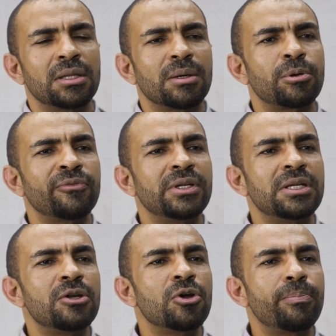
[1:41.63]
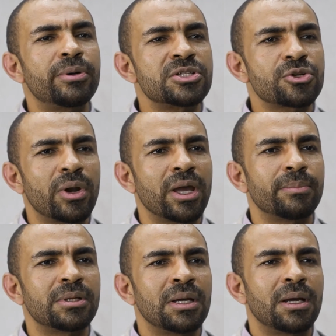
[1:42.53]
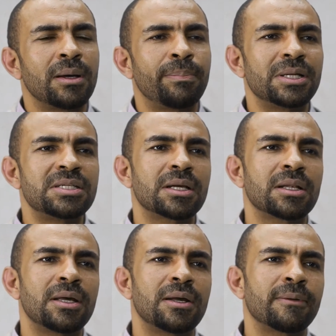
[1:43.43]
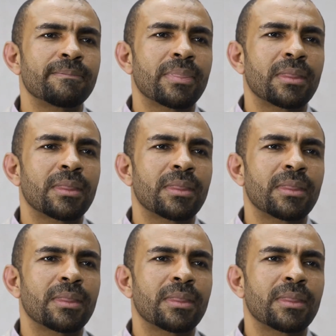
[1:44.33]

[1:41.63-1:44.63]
the Prophet did not prescribe a particular